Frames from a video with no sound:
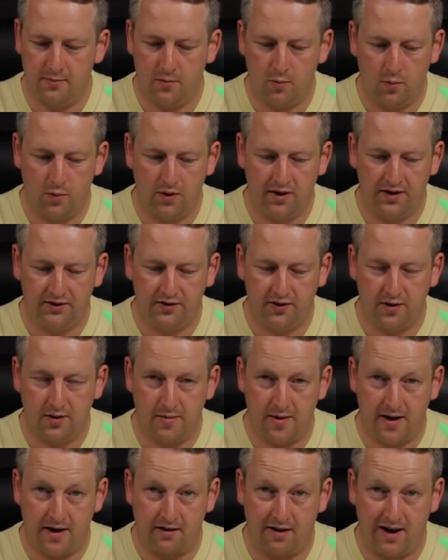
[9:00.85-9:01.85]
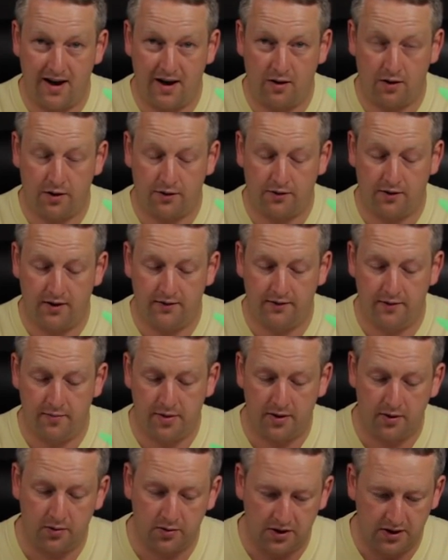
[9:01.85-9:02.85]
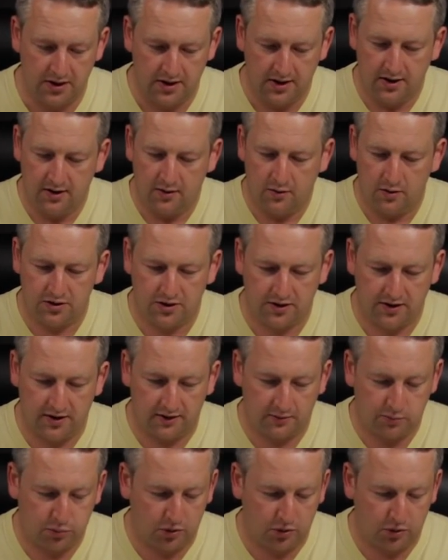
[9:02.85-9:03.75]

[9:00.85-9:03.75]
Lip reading: We're into about hour three of the build, which I think is